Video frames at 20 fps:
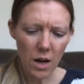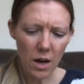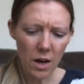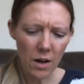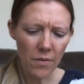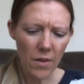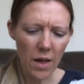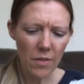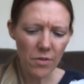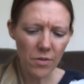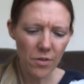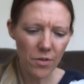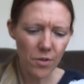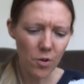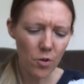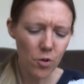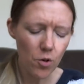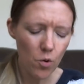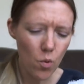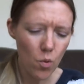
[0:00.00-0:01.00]
And then
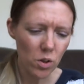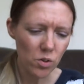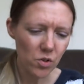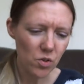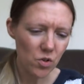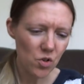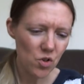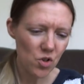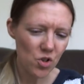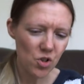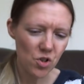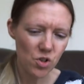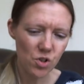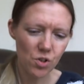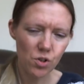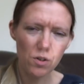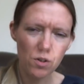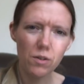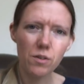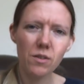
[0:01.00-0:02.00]
the other ones,
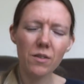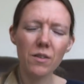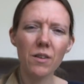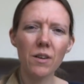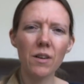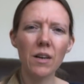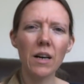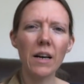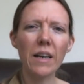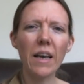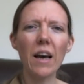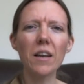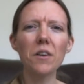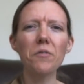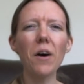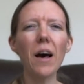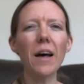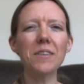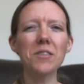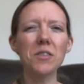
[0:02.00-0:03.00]
I kind
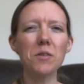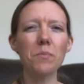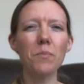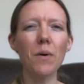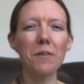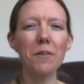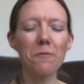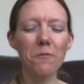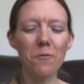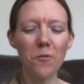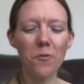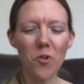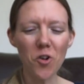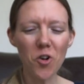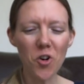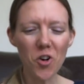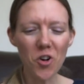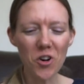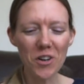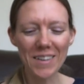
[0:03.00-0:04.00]
of had to buy
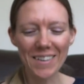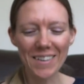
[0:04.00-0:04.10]
4